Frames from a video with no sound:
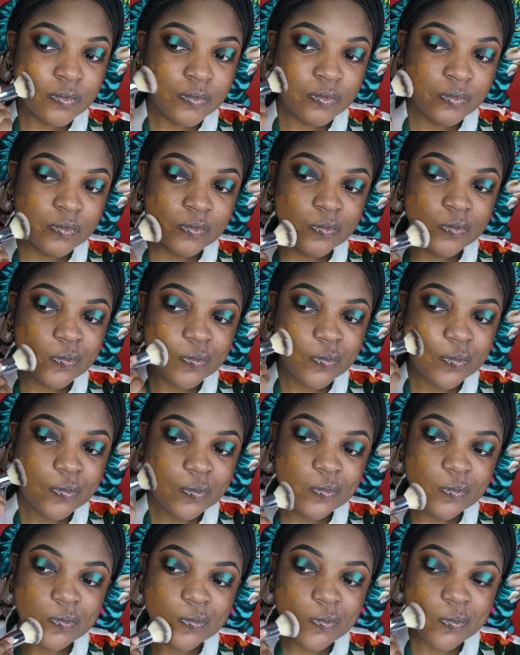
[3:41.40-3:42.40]
but this time I wanted
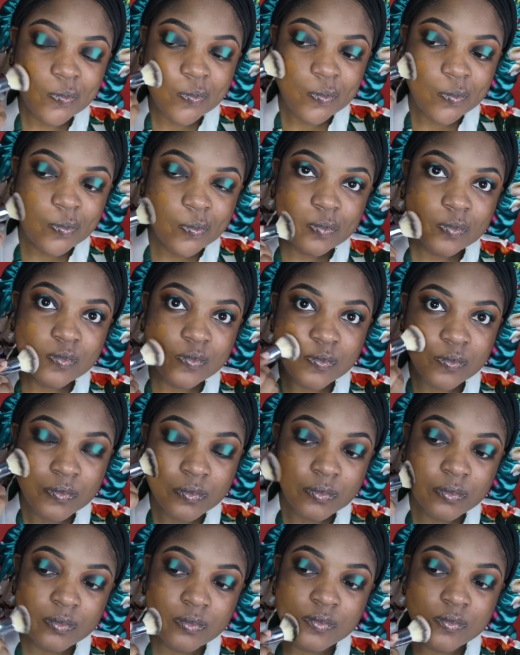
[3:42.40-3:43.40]
to use like a different
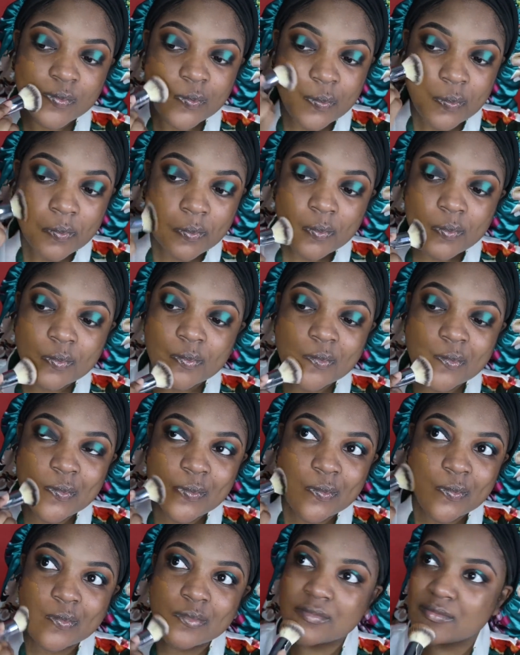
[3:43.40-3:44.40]
one. So I used the
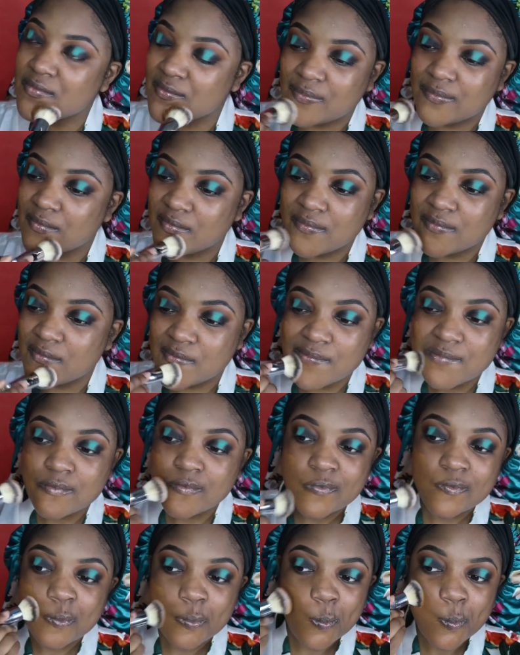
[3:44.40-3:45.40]

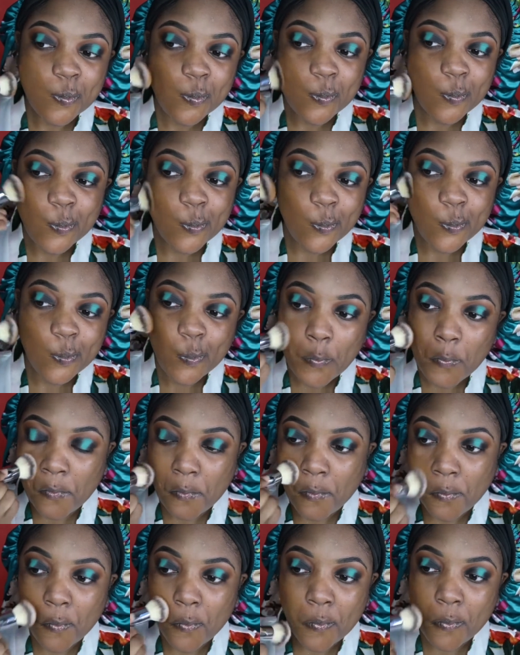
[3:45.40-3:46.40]
Fentybeauty Hydration
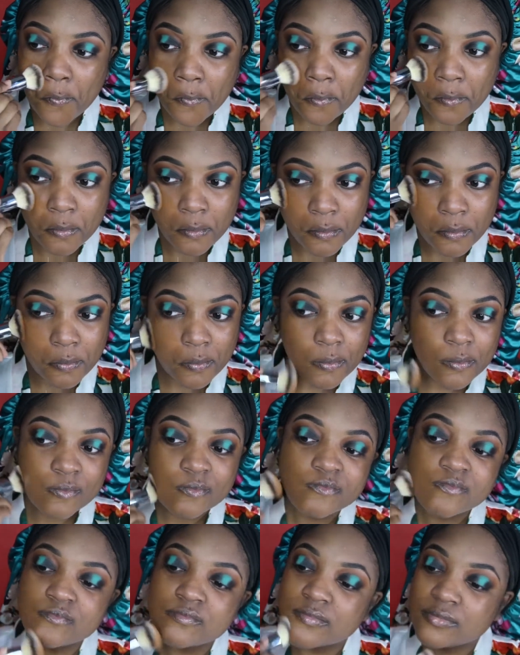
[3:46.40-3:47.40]
Foundation
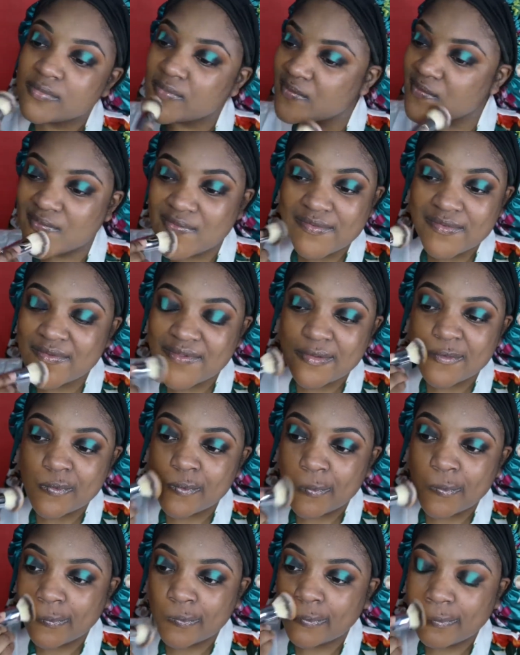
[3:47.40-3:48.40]
and
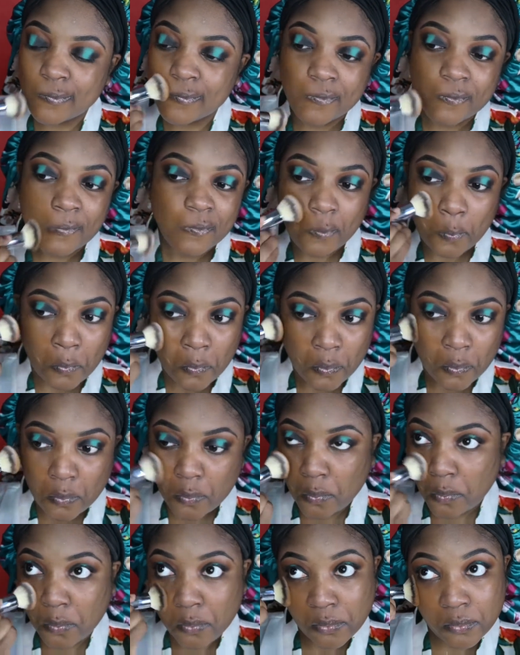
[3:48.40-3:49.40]
Hydrating Foundation in
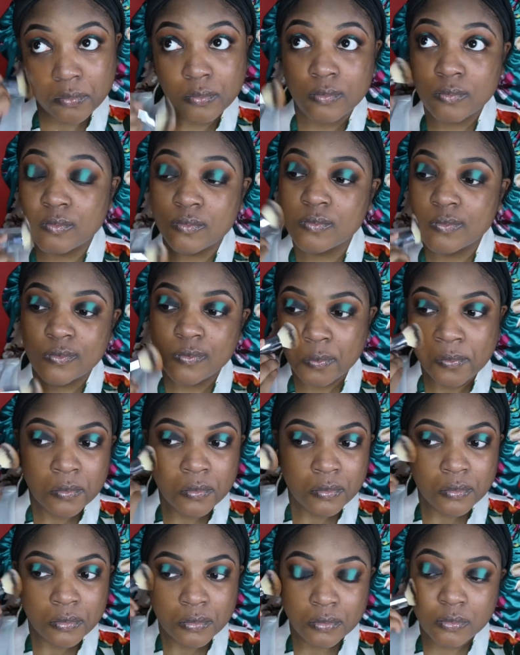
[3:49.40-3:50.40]
420. I
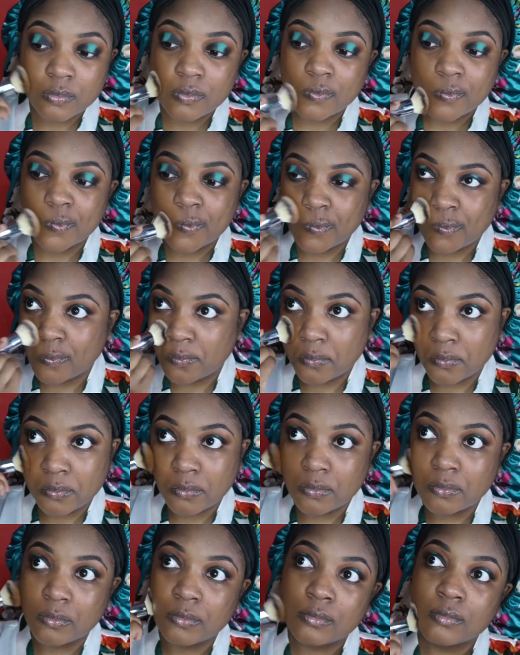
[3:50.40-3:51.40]
put that all over my
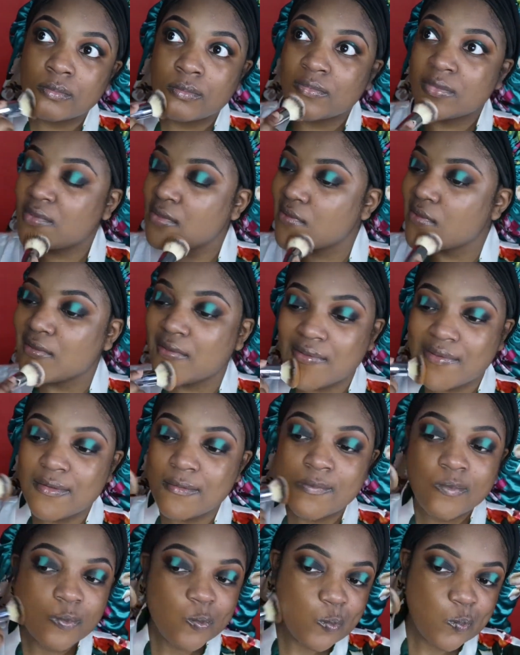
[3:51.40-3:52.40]
face, and
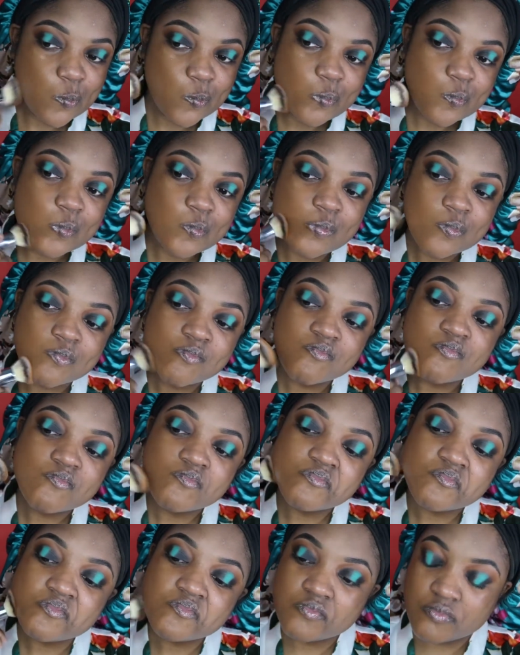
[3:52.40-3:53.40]
then I'm go
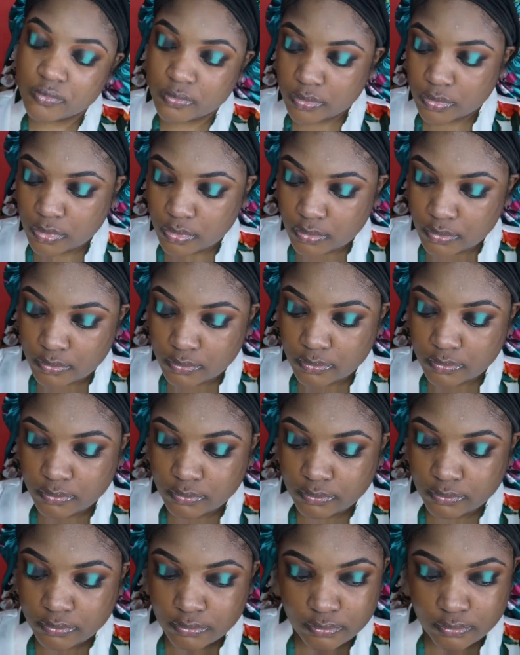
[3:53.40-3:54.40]
in with the concealer right
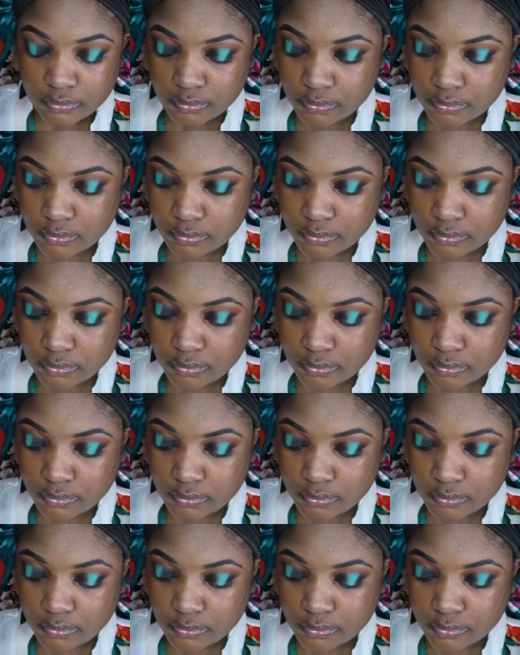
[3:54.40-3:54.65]
after.